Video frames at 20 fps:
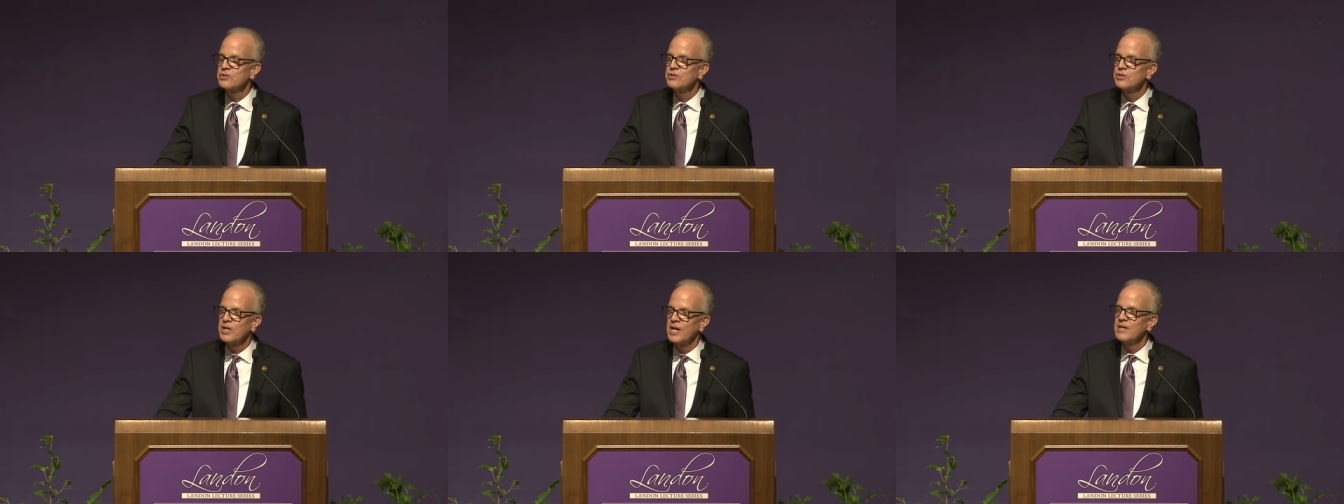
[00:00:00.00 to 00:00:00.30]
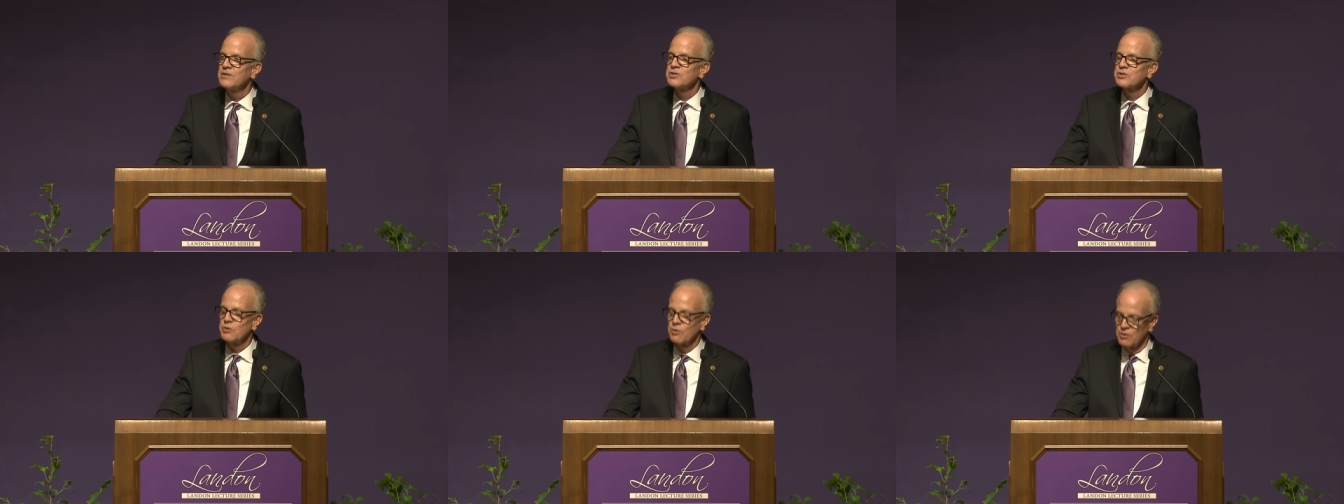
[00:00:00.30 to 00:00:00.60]

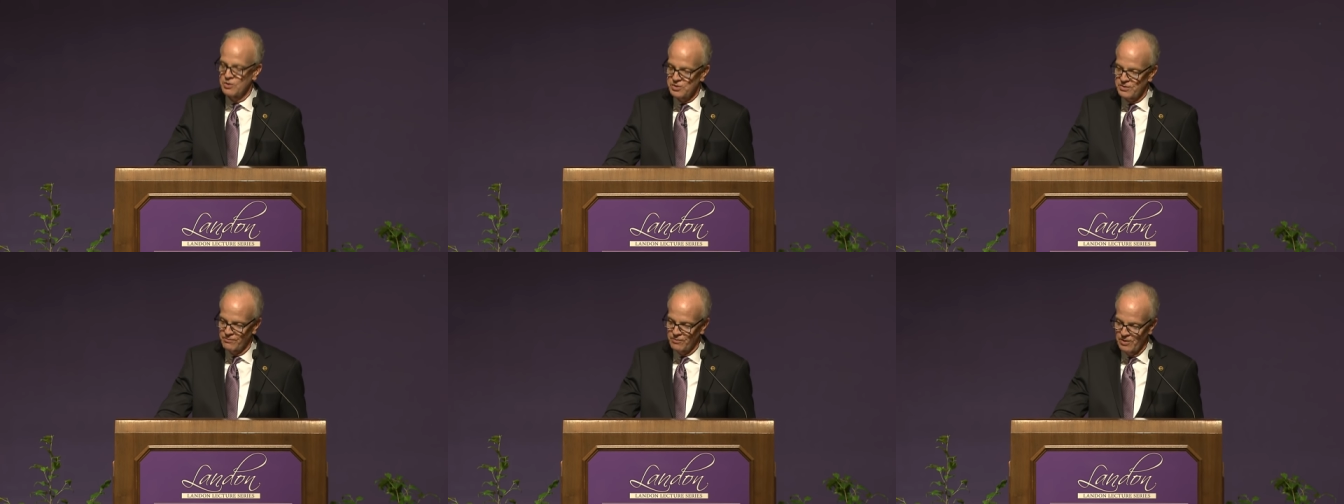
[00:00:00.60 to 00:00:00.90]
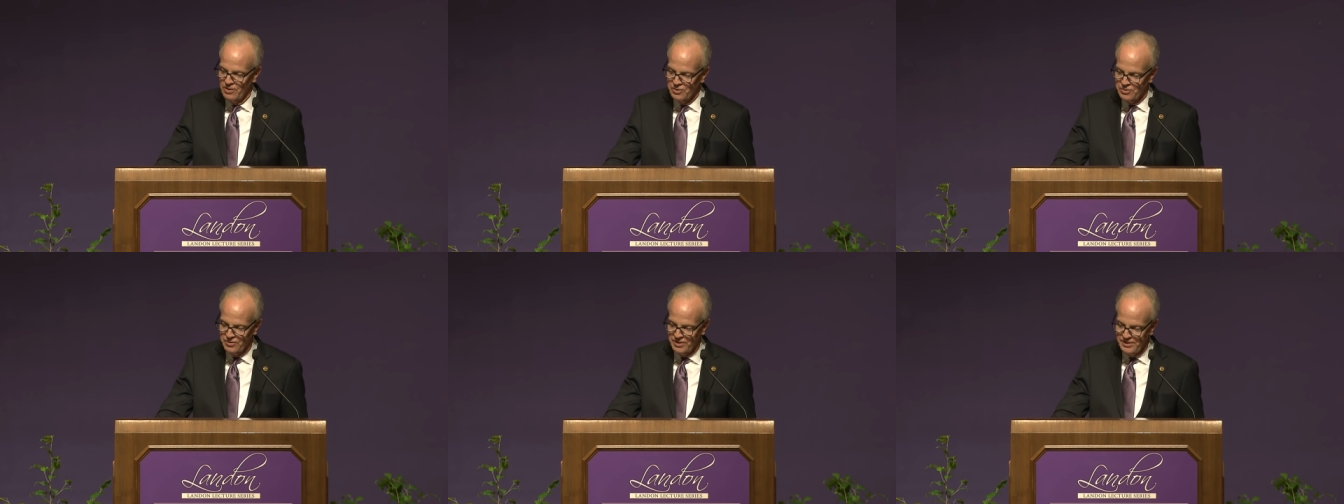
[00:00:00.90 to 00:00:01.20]
chain stores of
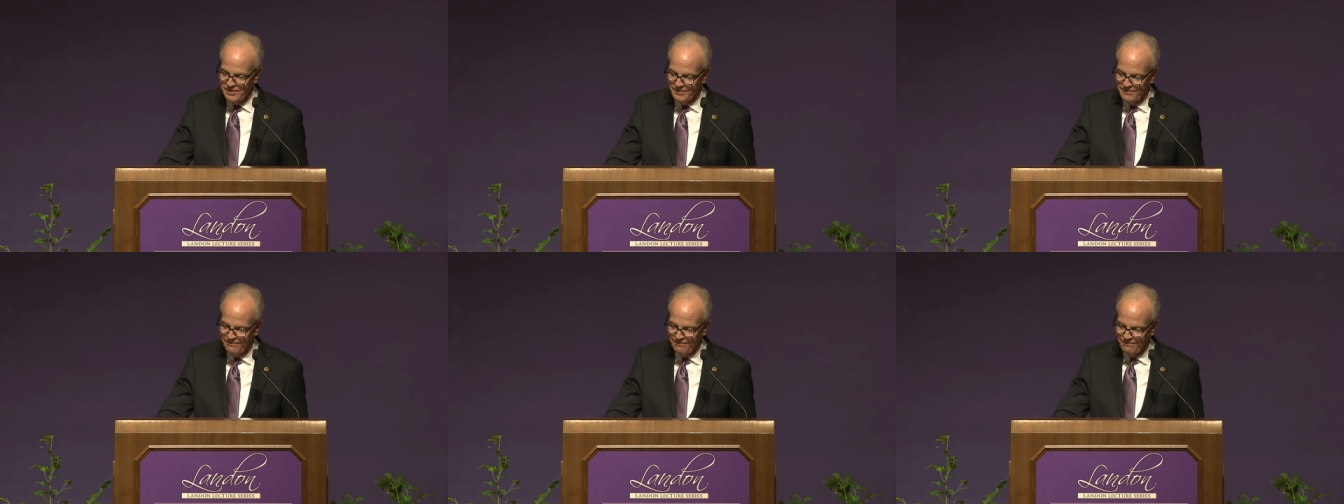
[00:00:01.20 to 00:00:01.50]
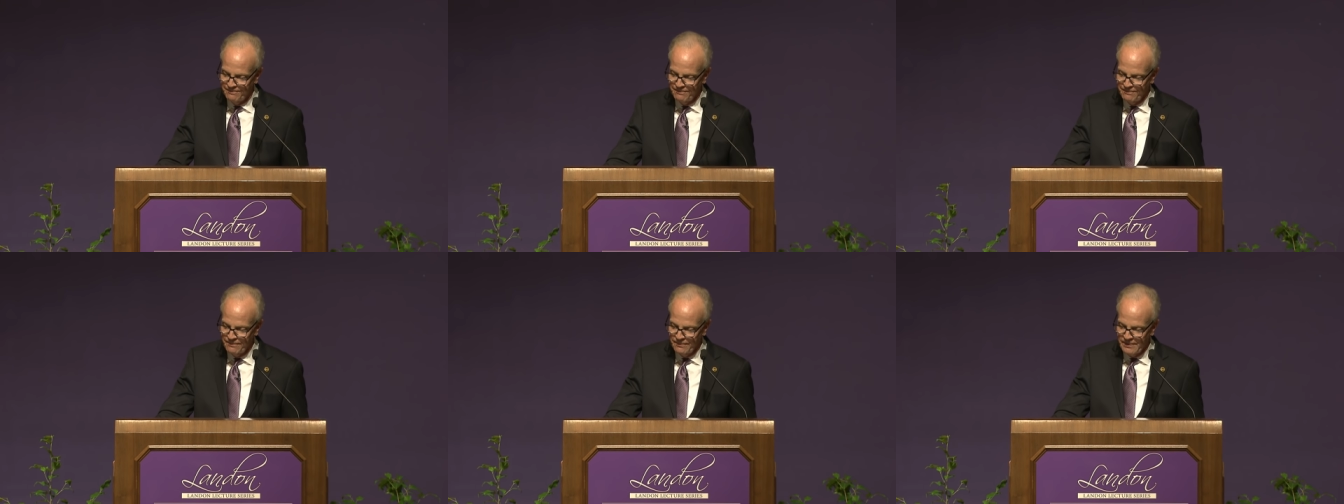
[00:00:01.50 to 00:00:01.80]
groceries,
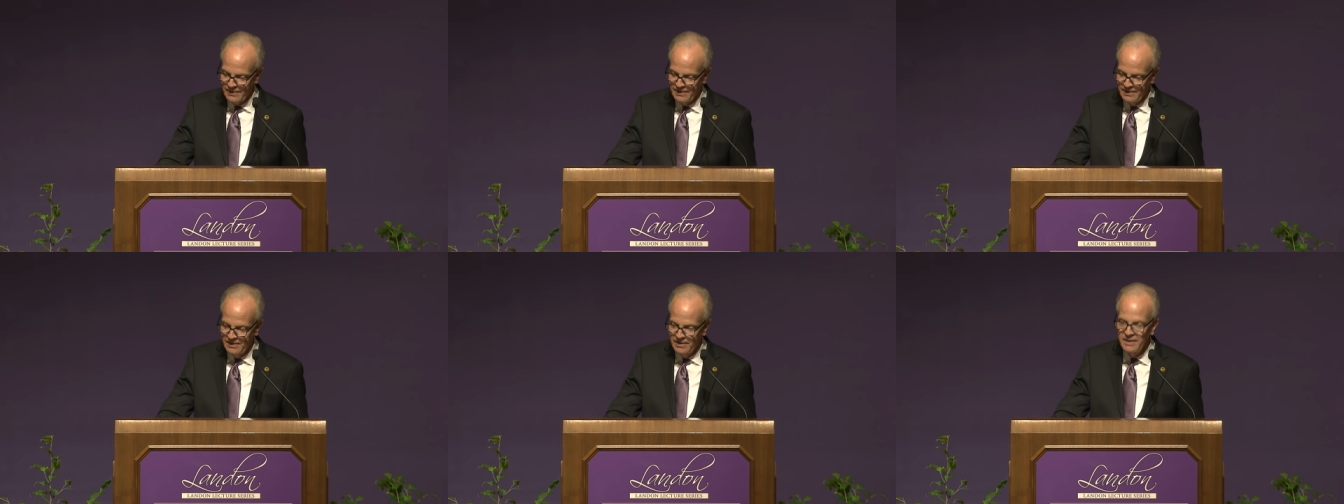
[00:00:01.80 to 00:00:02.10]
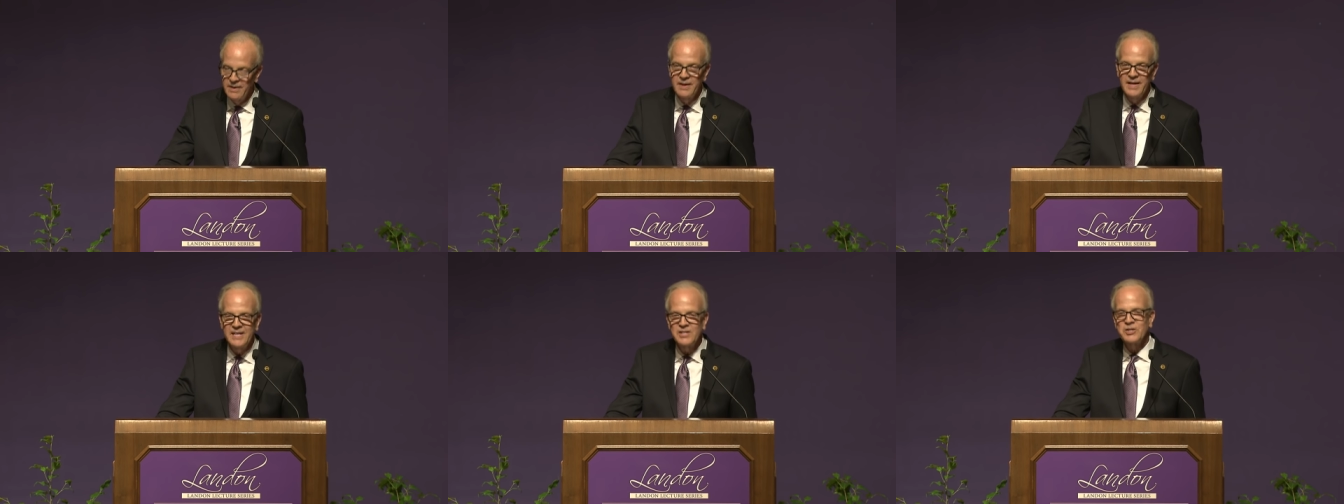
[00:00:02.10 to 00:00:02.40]

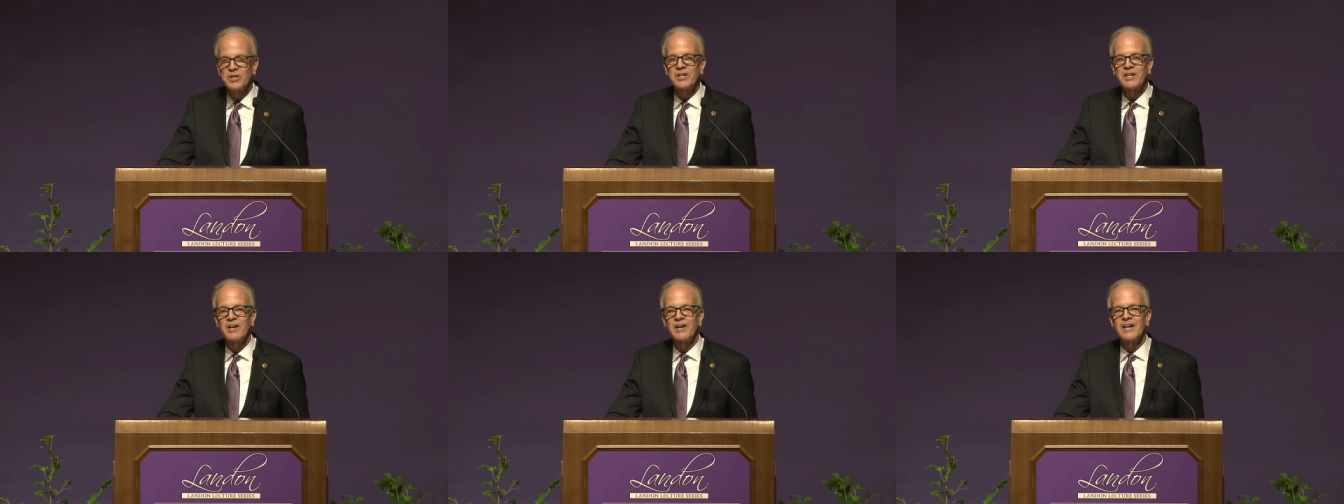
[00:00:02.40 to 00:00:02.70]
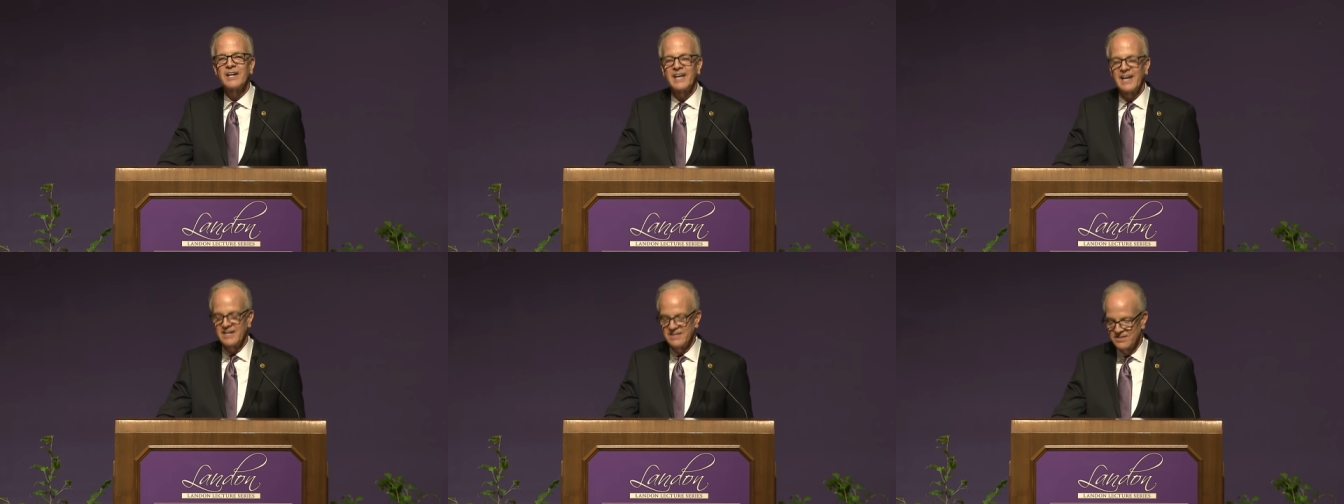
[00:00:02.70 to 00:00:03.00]
he took care
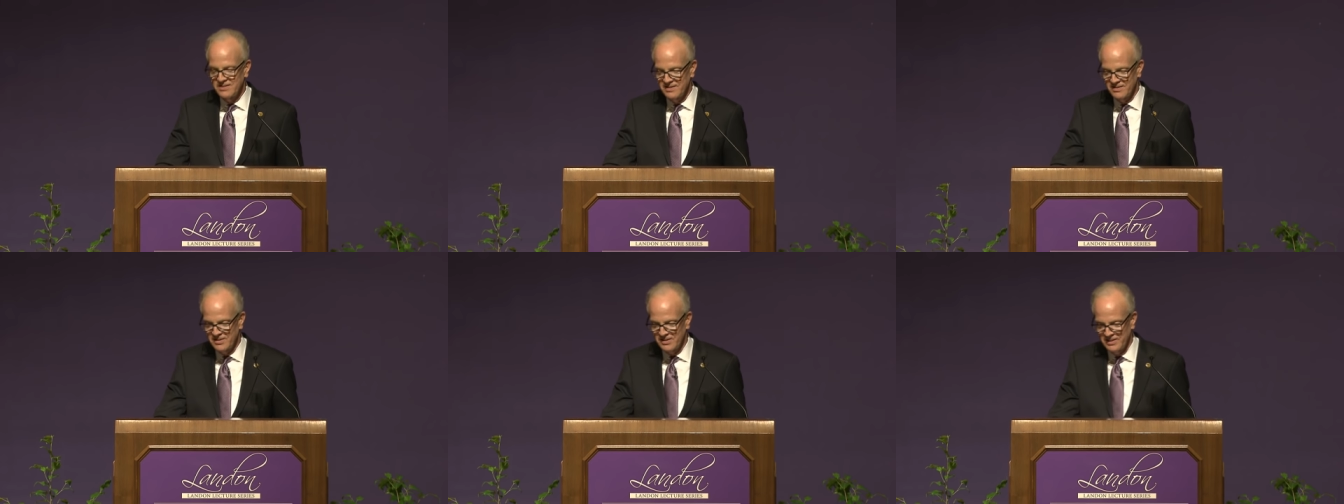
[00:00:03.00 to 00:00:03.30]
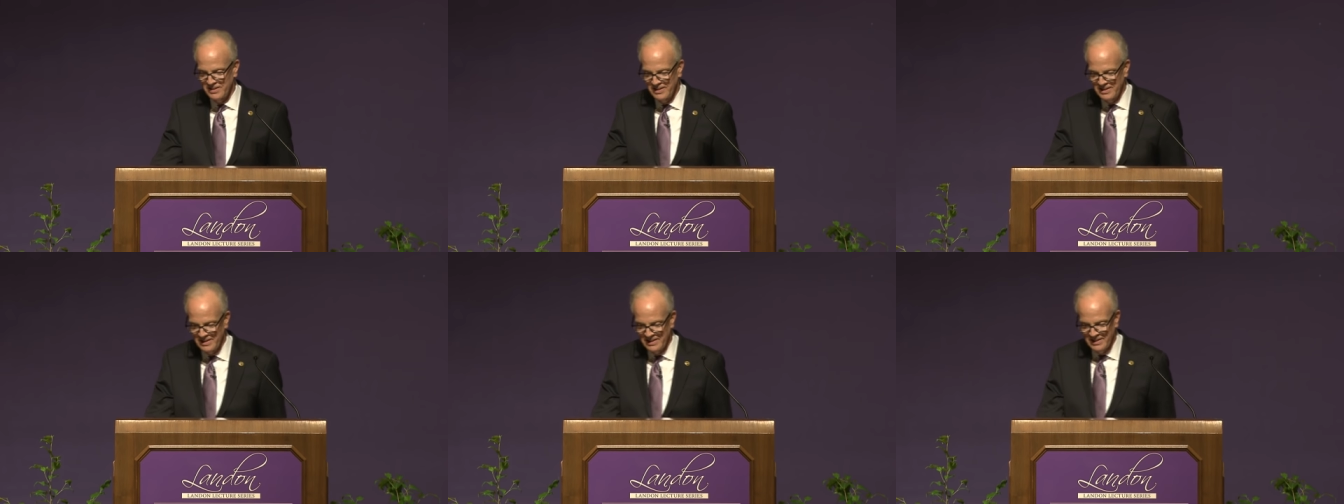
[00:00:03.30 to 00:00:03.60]
of Kansans.